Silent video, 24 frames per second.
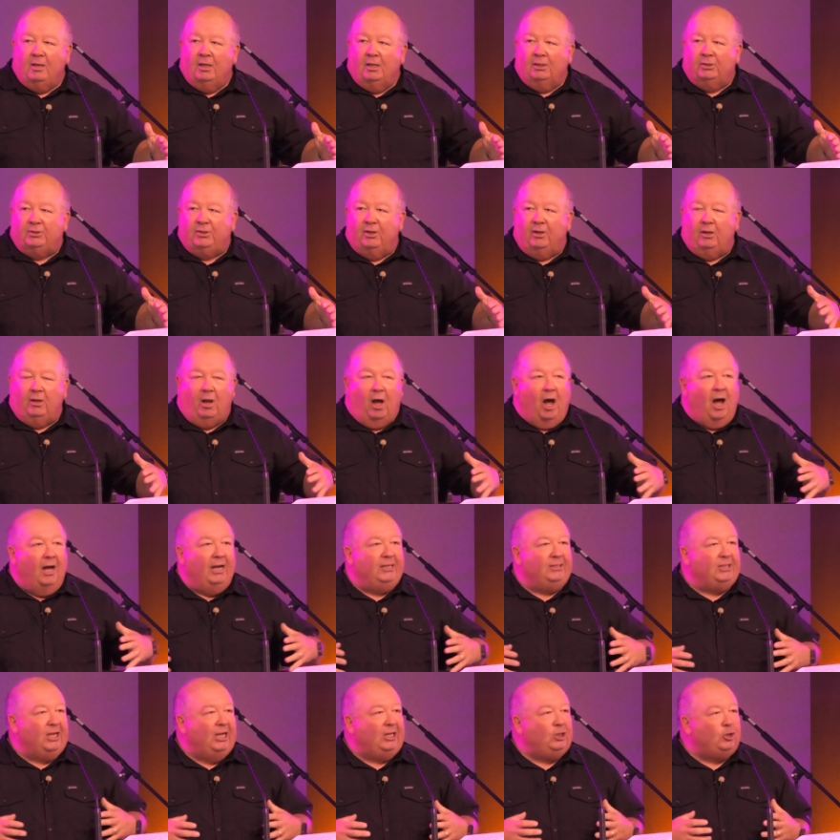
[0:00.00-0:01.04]
So the law
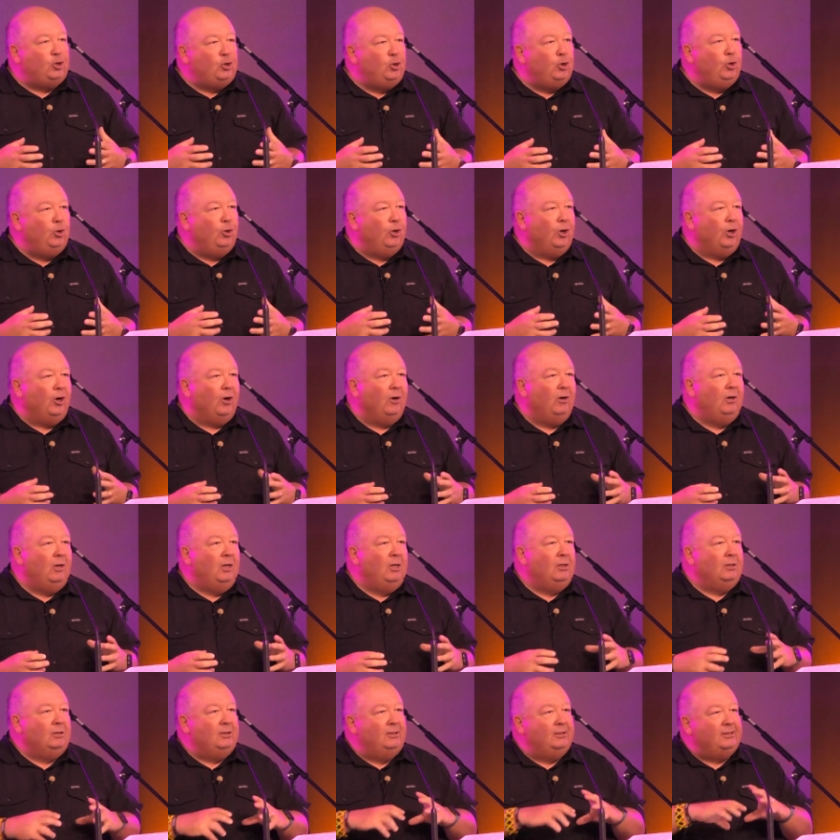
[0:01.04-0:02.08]
is a tutor
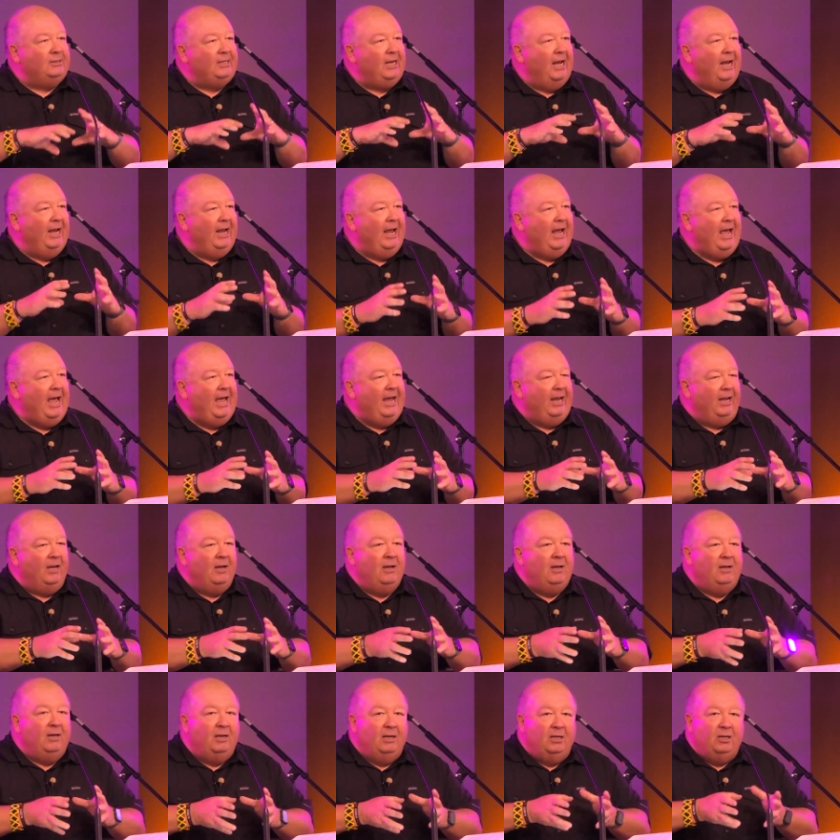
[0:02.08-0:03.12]
to say,
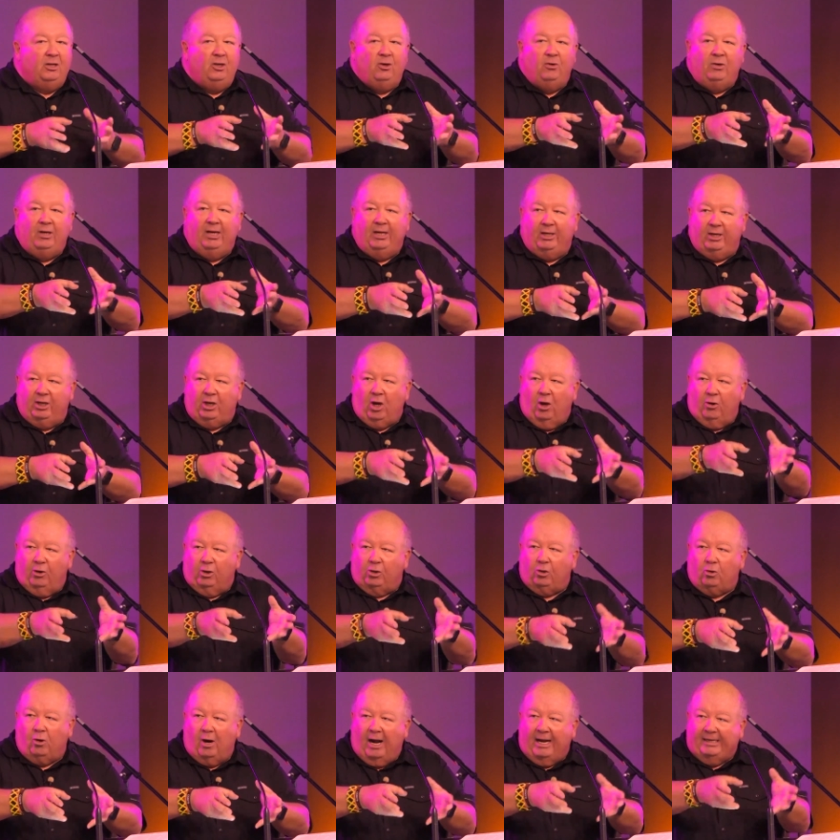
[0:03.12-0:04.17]
hey, you need to go to
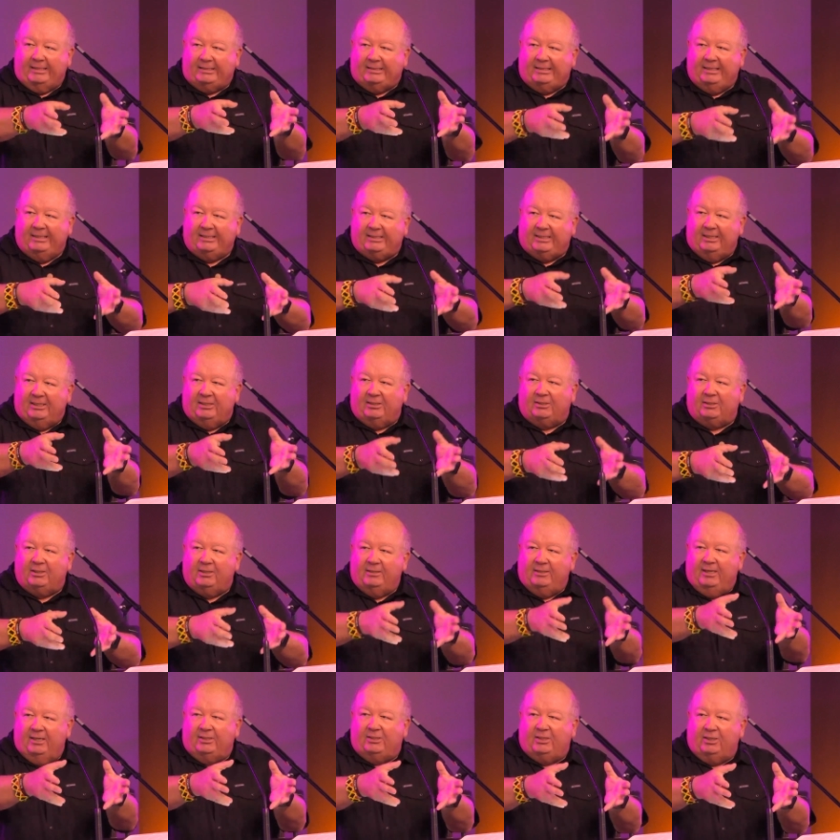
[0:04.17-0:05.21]
Christ. This is,
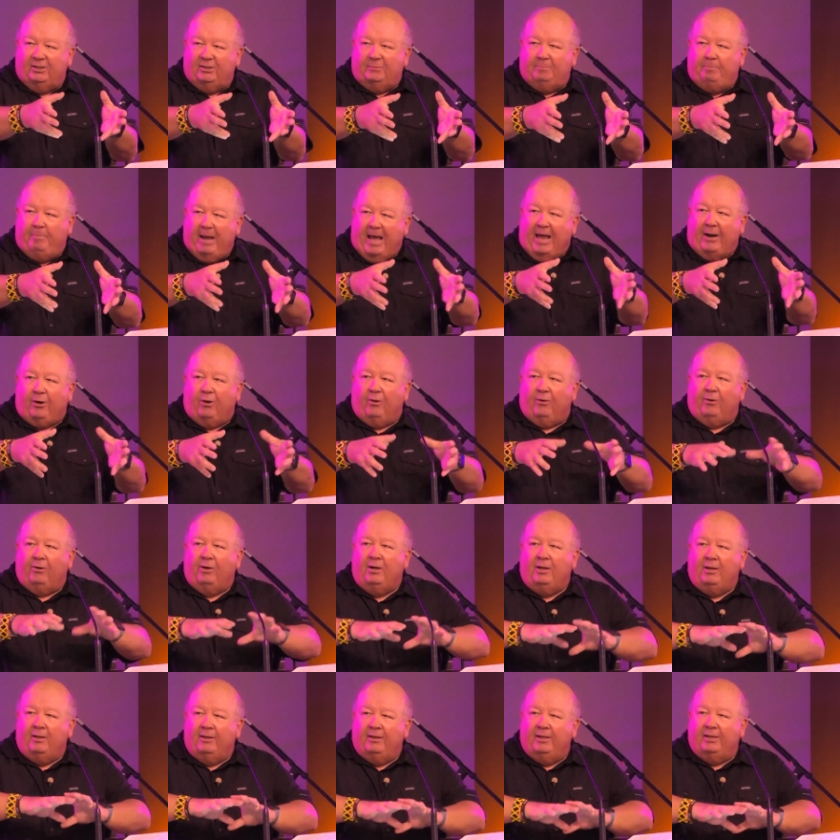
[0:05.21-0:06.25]
this is better.
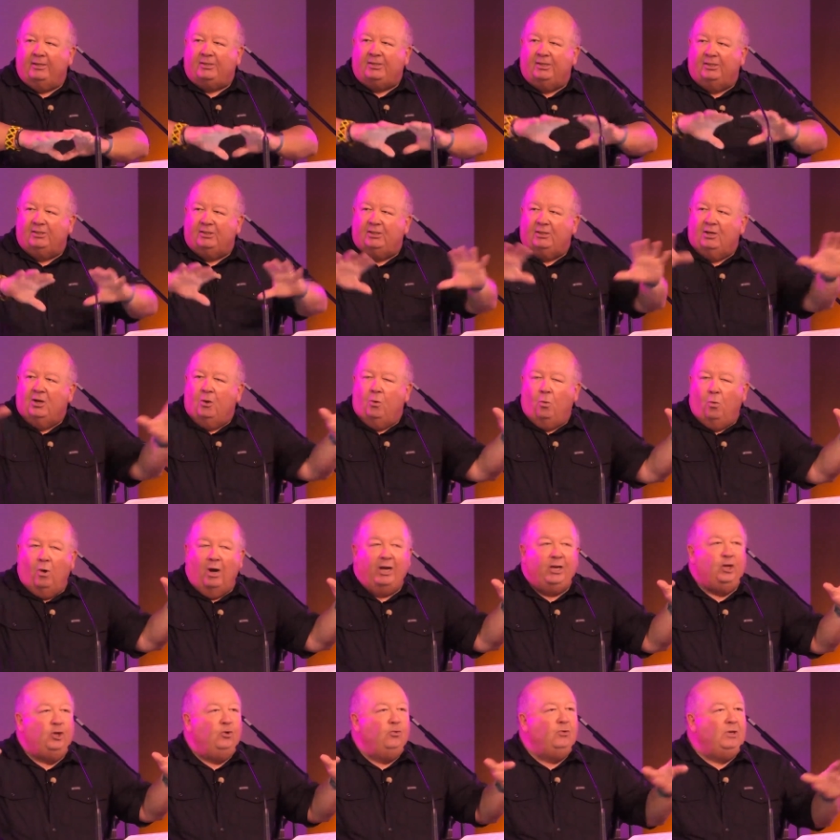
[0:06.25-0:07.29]
This is
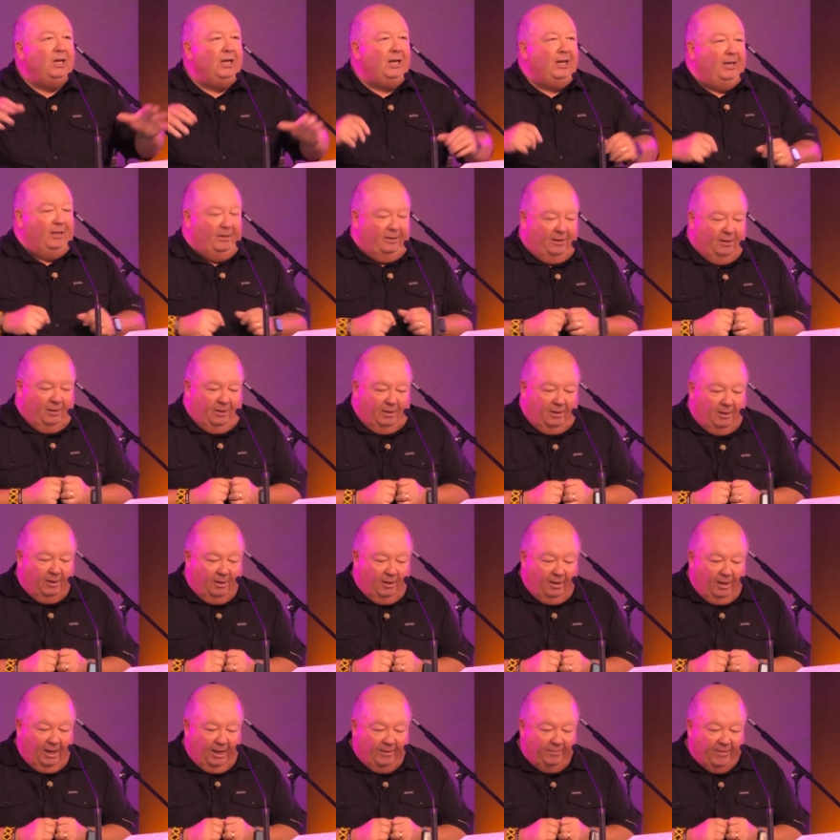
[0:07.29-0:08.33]
what you need.
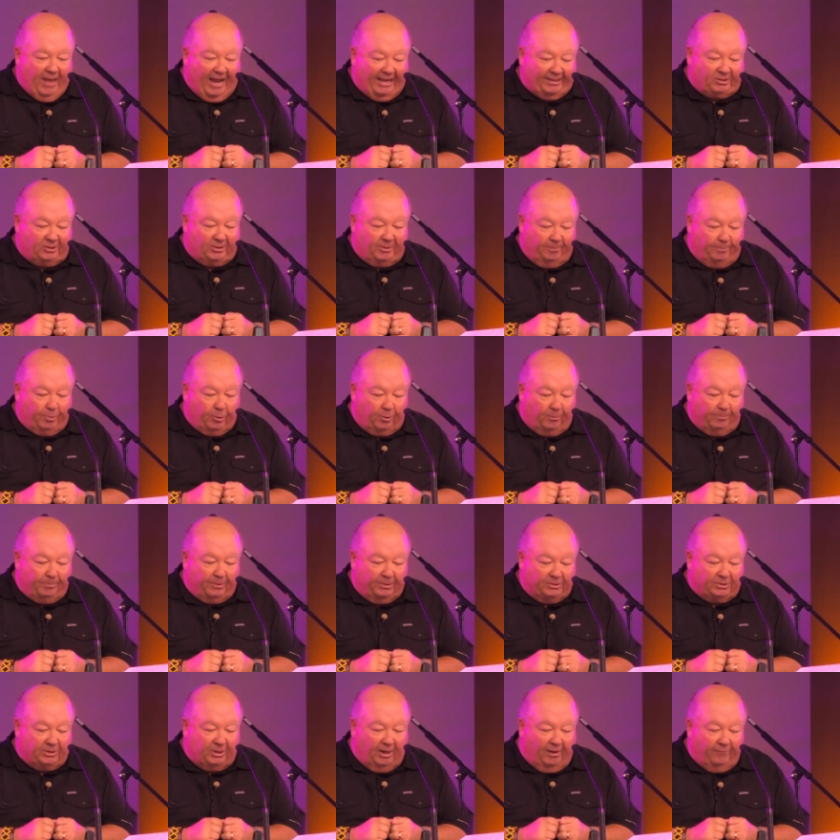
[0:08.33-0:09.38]
And that's the
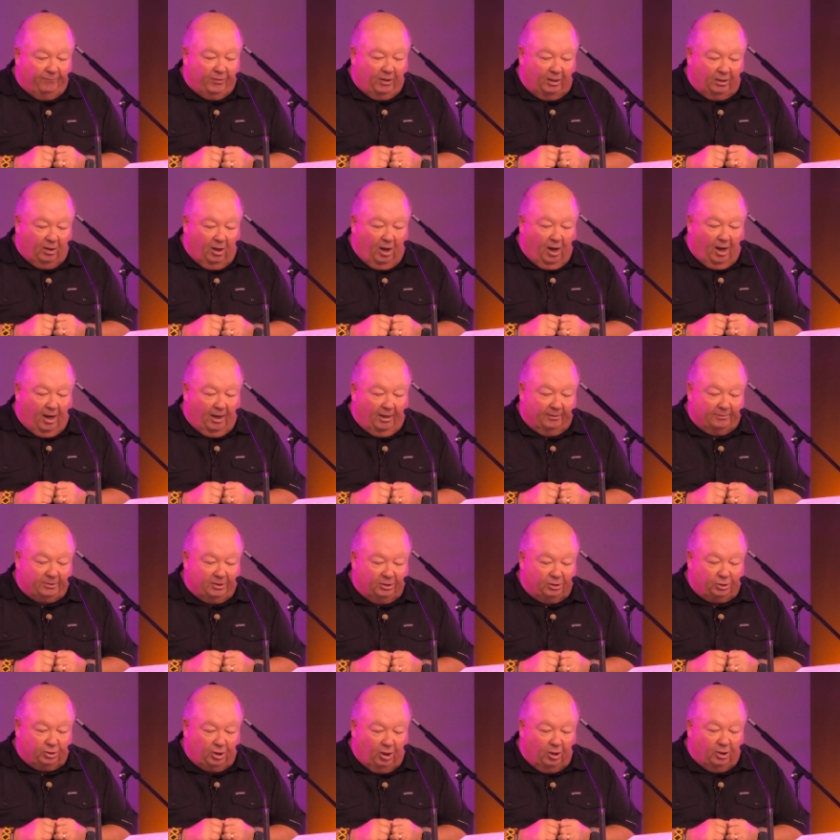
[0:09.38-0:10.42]
purpose of the law to
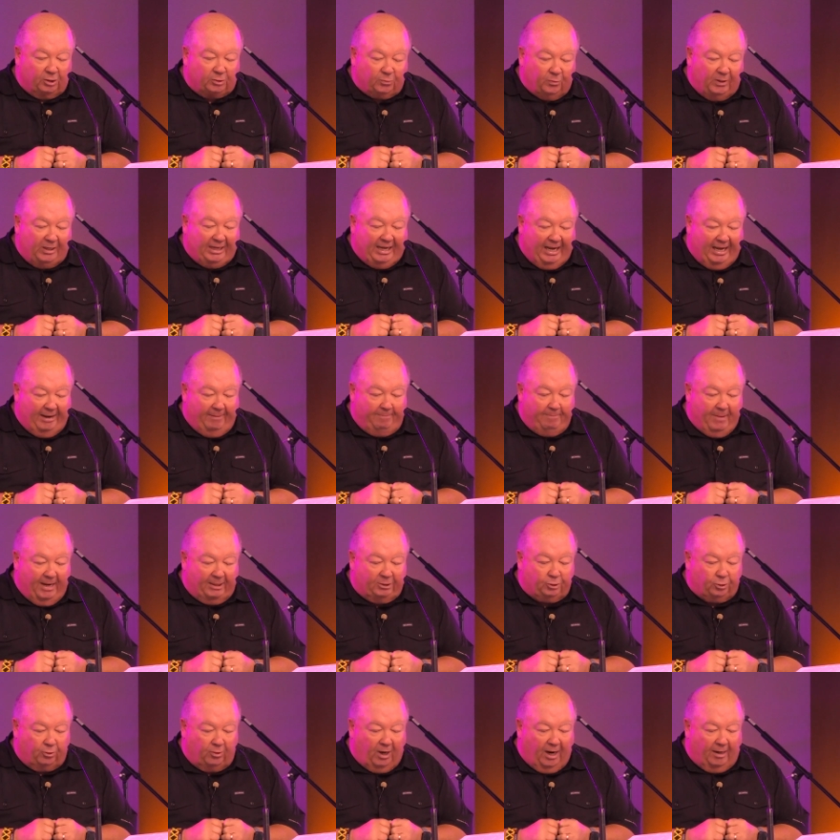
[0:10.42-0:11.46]
show us we can't
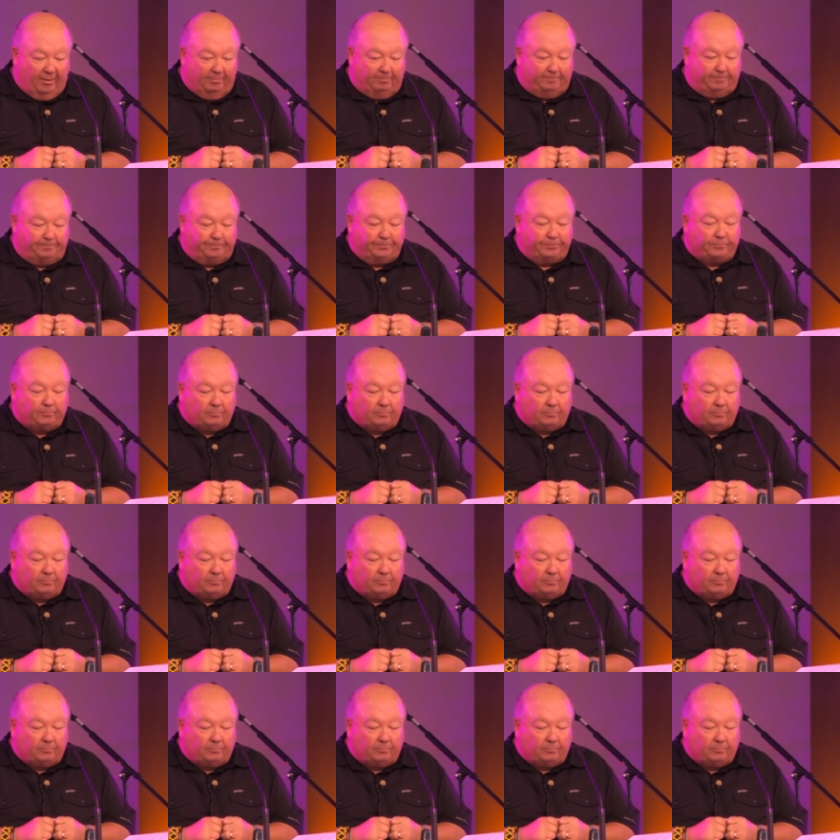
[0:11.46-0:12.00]
measure up.